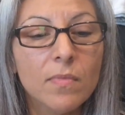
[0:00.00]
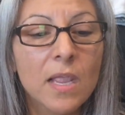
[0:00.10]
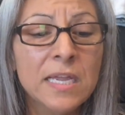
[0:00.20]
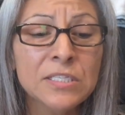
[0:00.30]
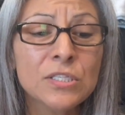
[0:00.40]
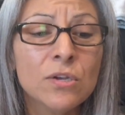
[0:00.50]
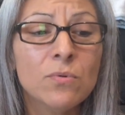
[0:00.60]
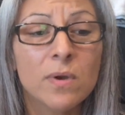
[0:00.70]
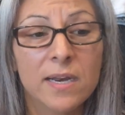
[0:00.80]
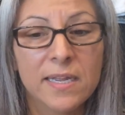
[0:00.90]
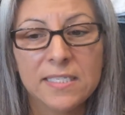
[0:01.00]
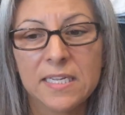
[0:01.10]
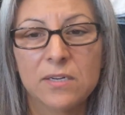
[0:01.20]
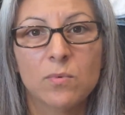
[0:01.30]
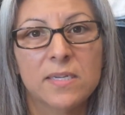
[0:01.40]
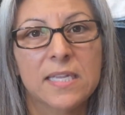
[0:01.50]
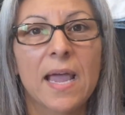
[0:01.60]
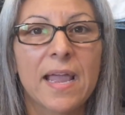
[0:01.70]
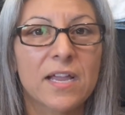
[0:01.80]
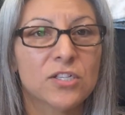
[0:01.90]
And so what I did was
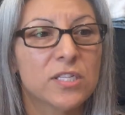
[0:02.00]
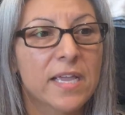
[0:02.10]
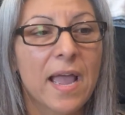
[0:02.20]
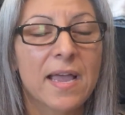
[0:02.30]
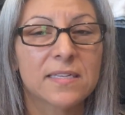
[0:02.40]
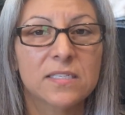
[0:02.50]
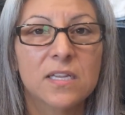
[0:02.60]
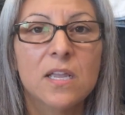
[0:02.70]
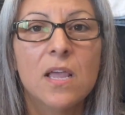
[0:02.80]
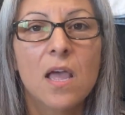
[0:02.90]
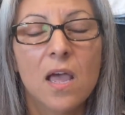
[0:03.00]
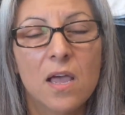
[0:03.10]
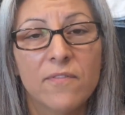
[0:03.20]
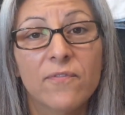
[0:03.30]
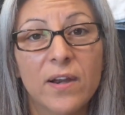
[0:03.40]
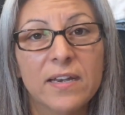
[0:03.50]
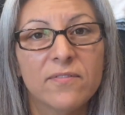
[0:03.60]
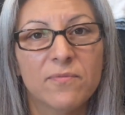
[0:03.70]
I actually asked a friend of